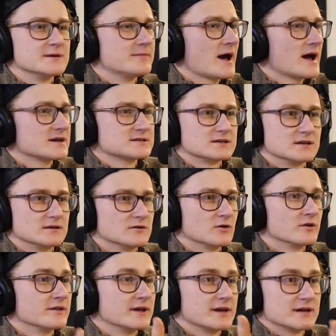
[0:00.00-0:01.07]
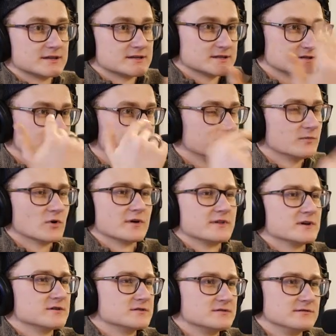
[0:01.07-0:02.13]
keep asking or they get dis or
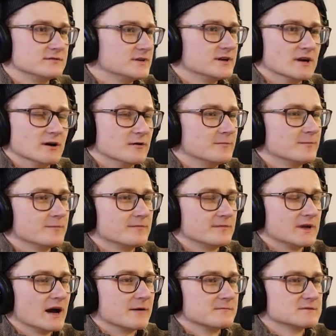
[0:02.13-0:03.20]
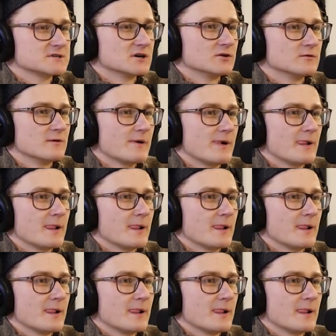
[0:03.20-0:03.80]
they're, you know. Yeah. So They'll get